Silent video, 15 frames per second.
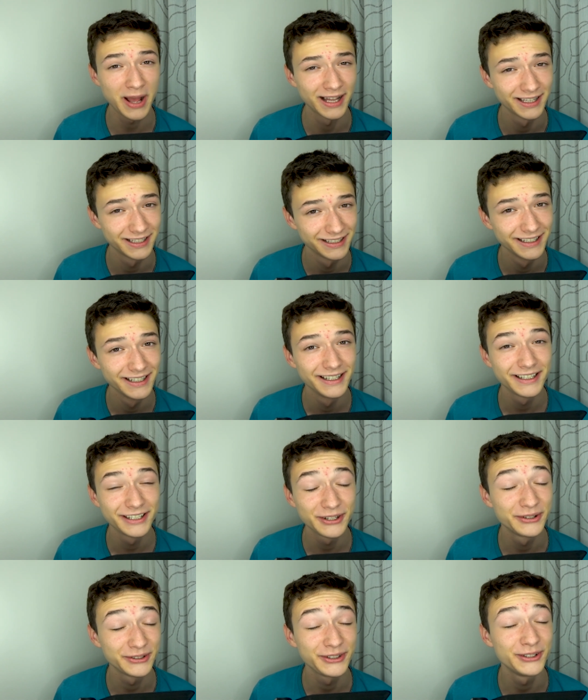well,
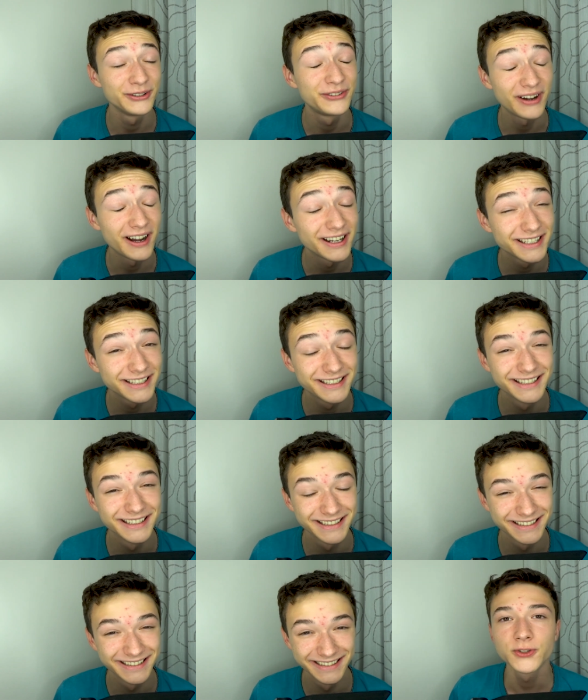you, you fuck
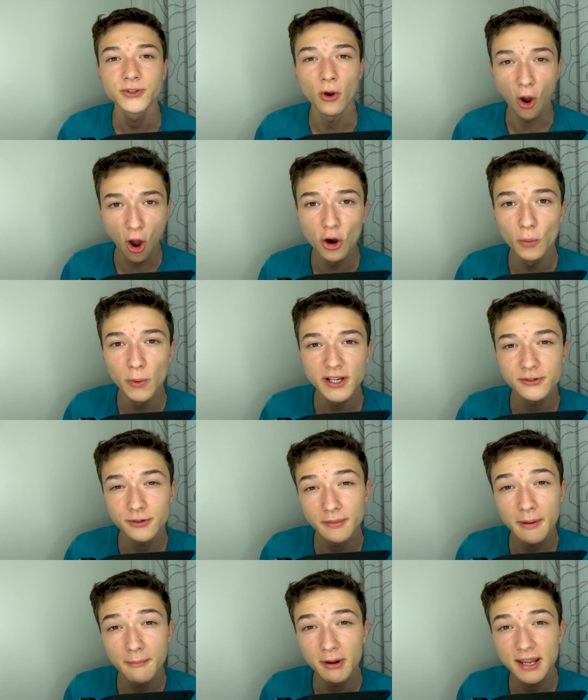So always
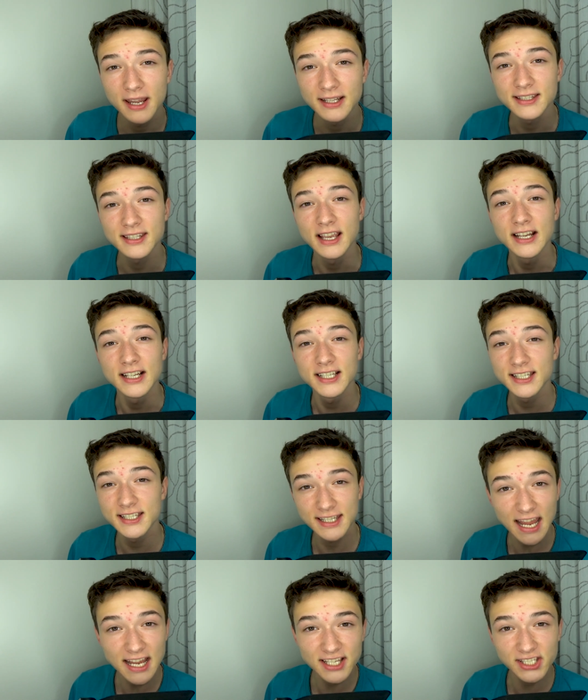remember kids,
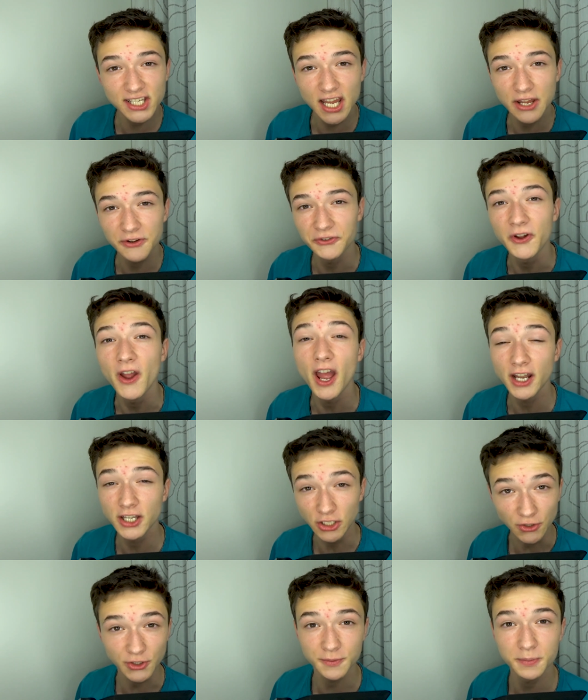stay safe
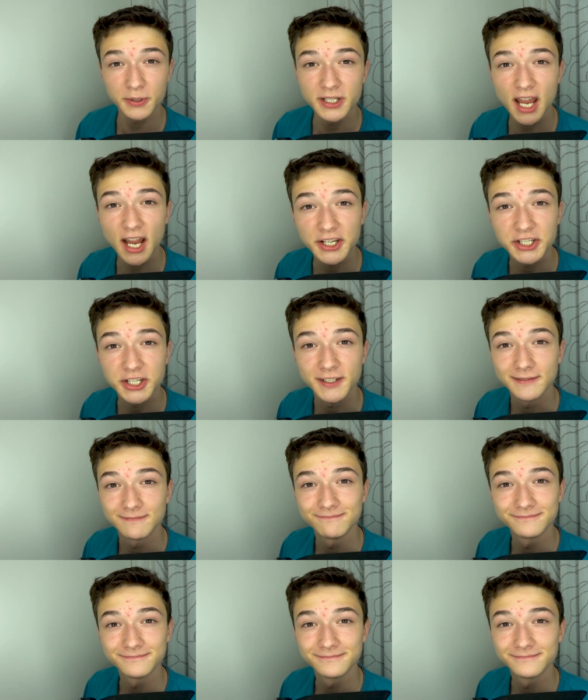and use protection
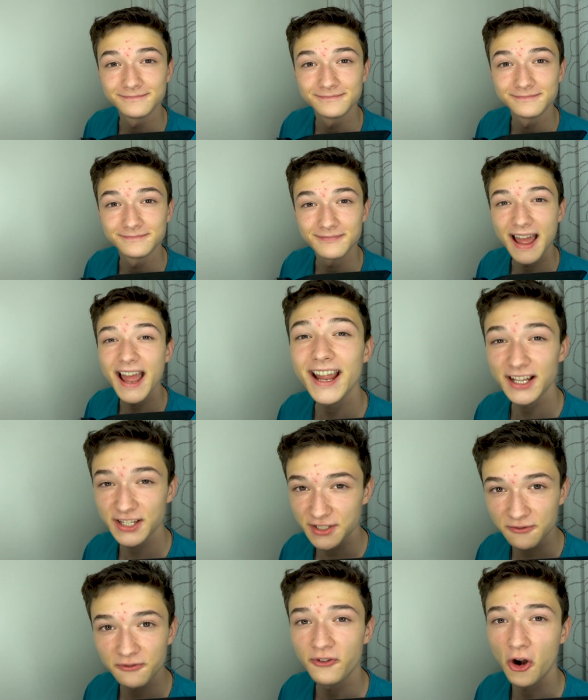
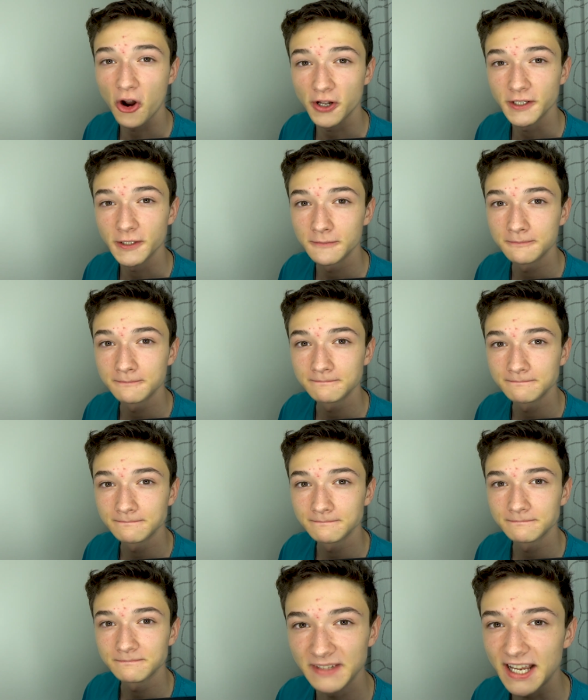against fraud.
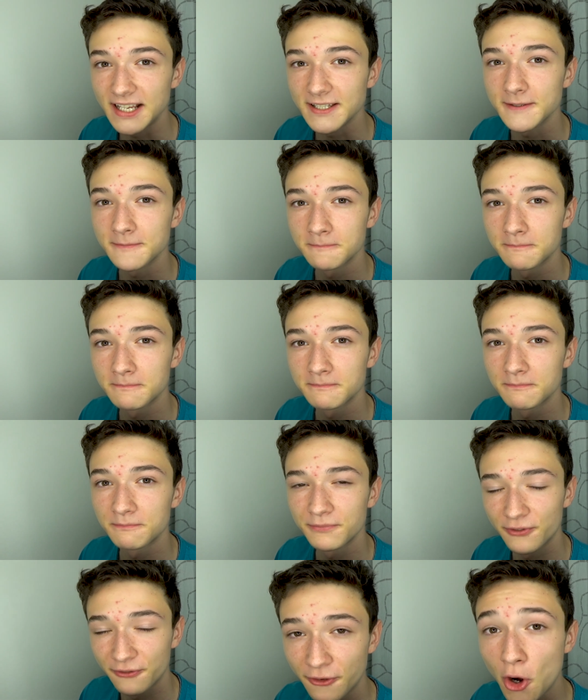Yes,
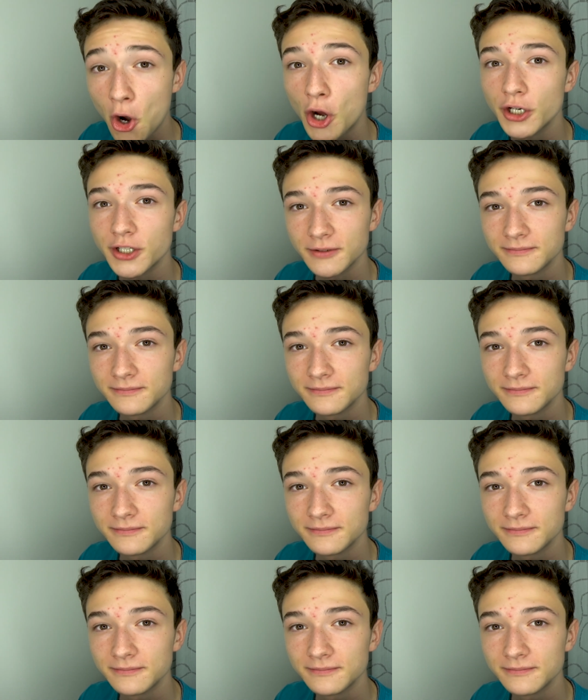fraud.